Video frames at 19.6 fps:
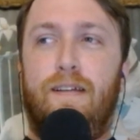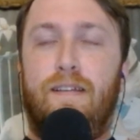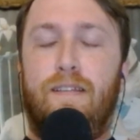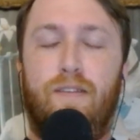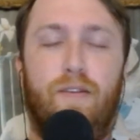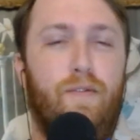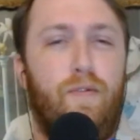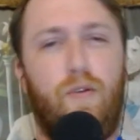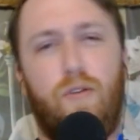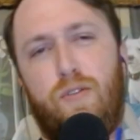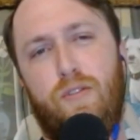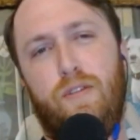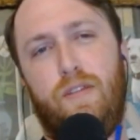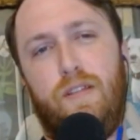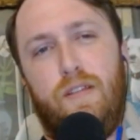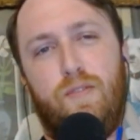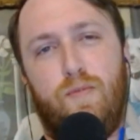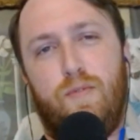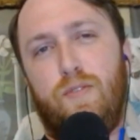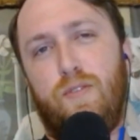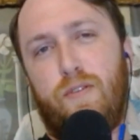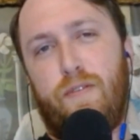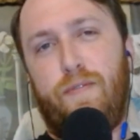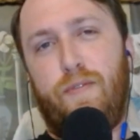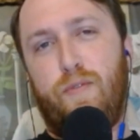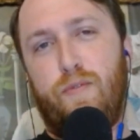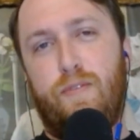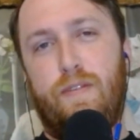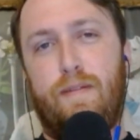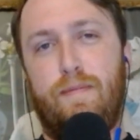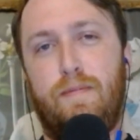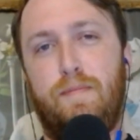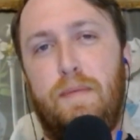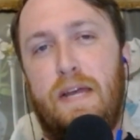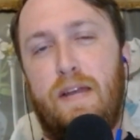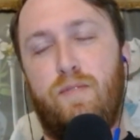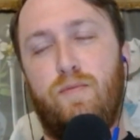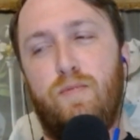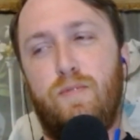So, unfortunately, this one took a few steps
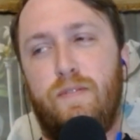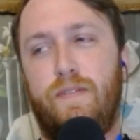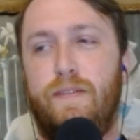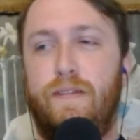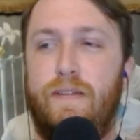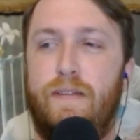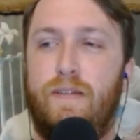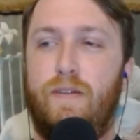backwards,